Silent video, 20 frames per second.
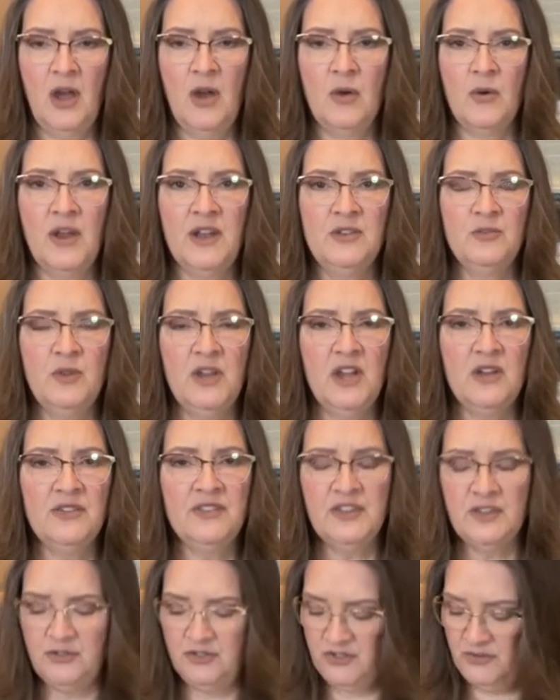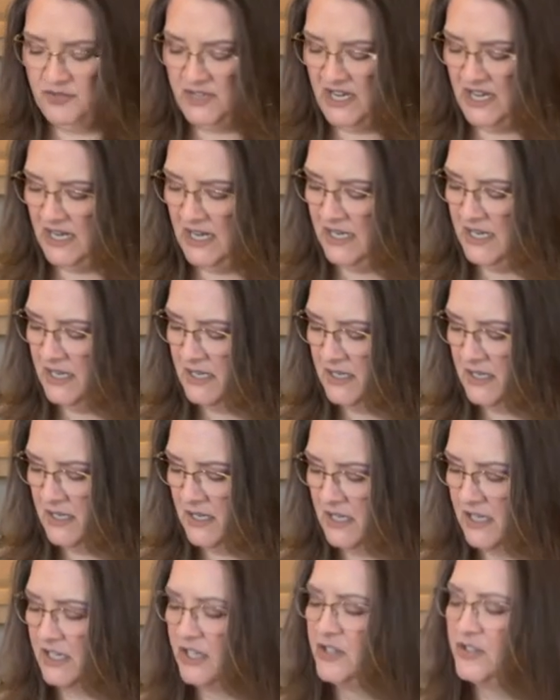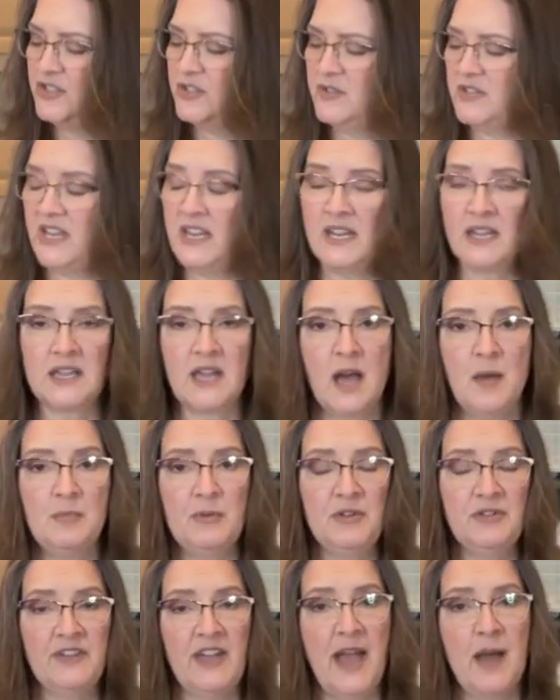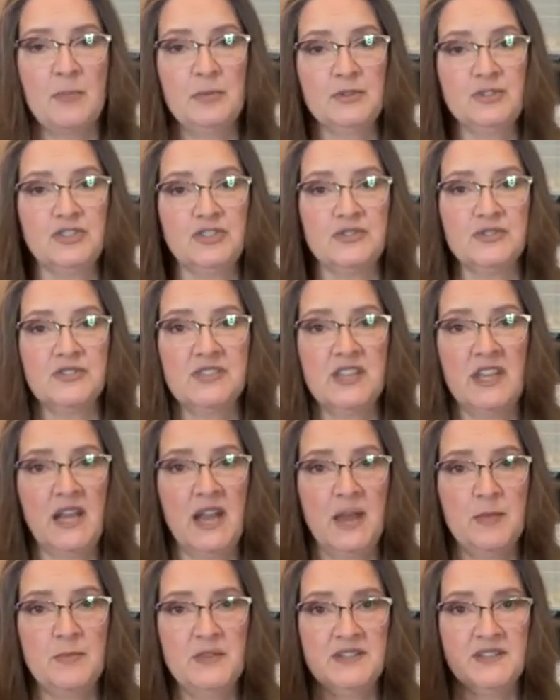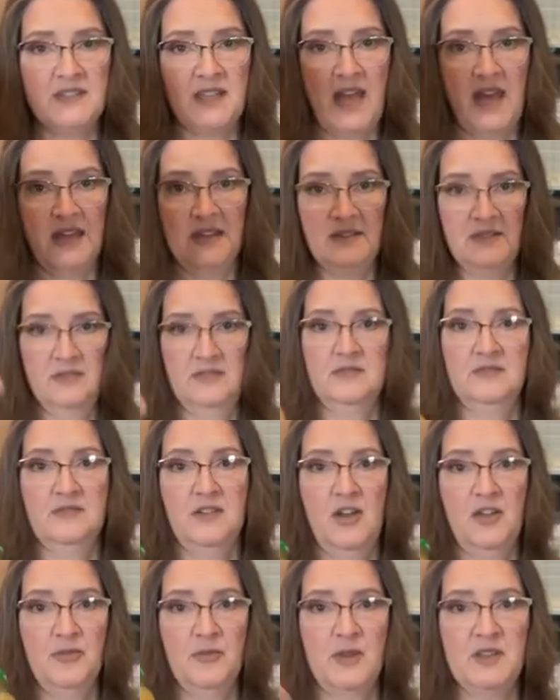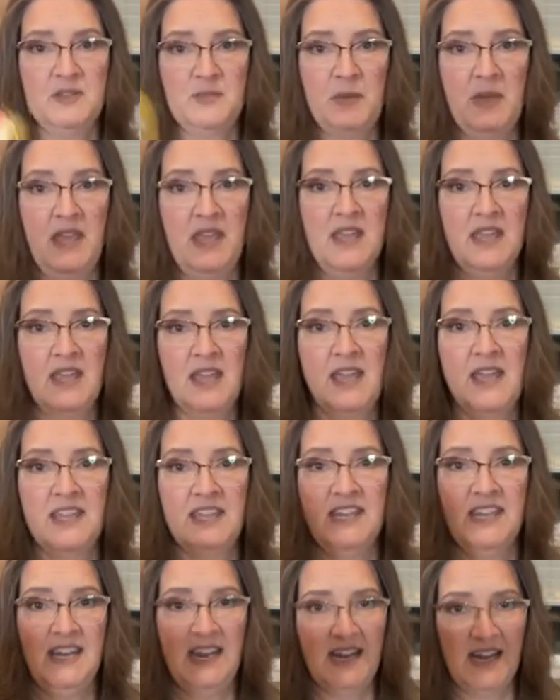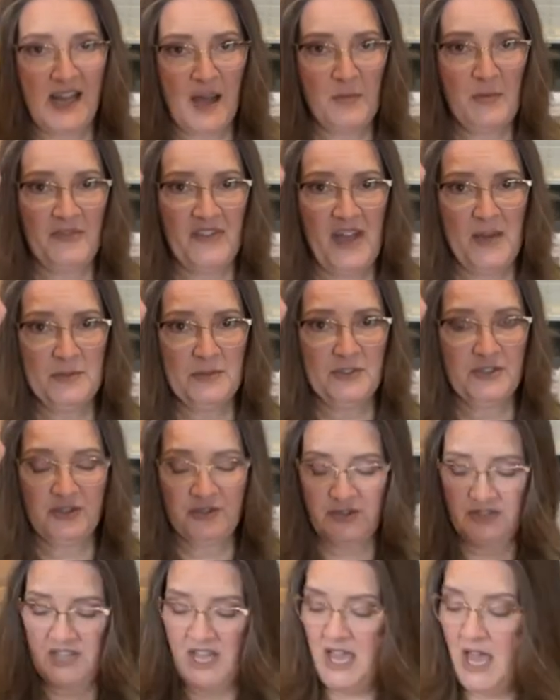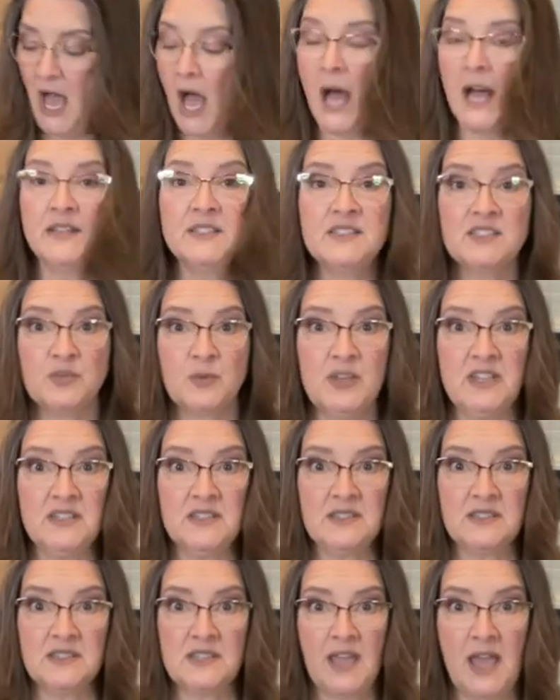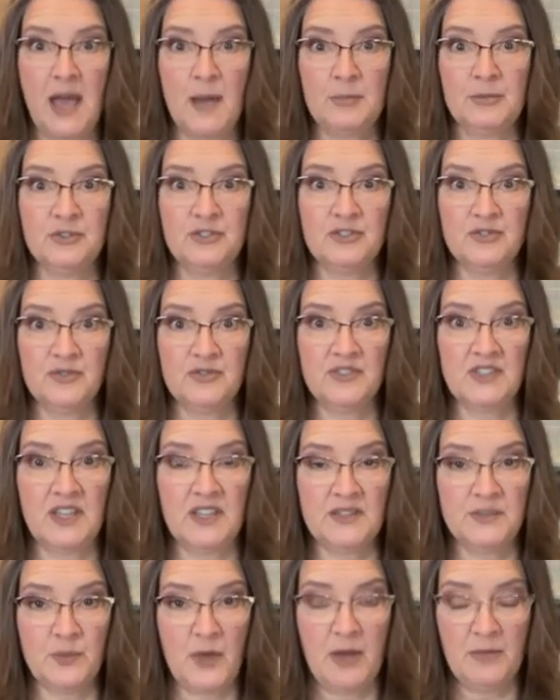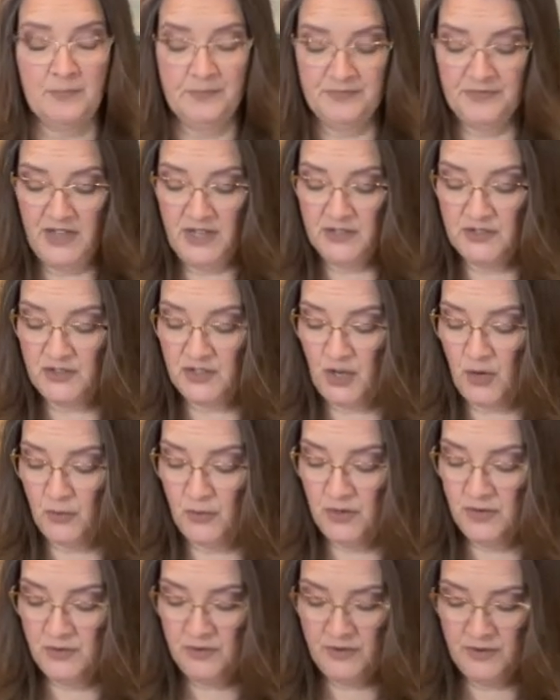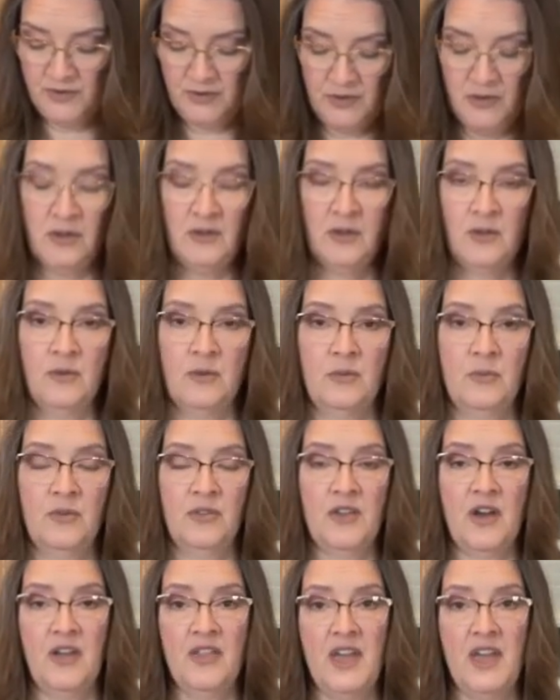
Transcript: oh, and we also do need, you do need a cup of apple juice and I missed that on the recipe. You need a cup of apple juice, unsweetened apple juice as well. So with all